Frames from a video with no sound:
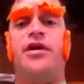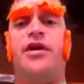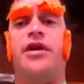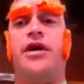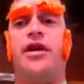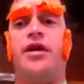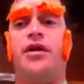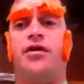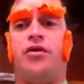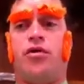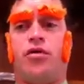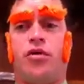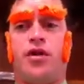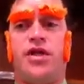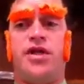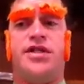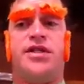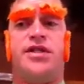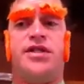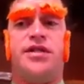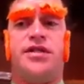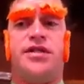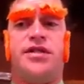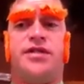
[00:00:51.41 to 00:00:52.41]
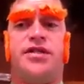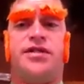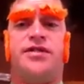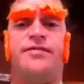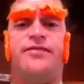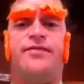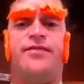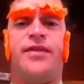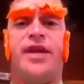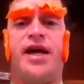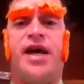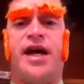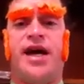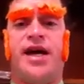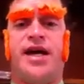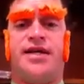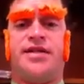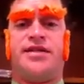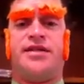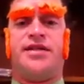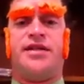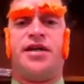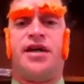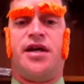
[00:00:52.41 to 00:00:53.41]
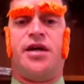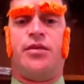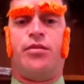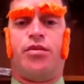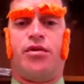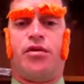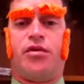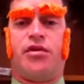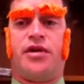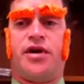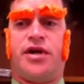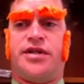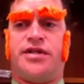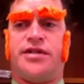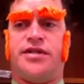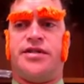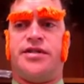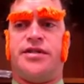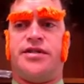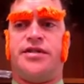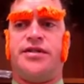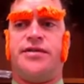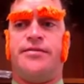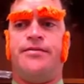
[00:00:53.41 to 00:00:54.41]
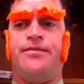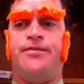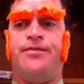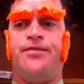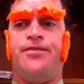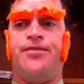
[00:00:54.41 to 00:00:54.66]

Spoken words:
increases as the night progresses.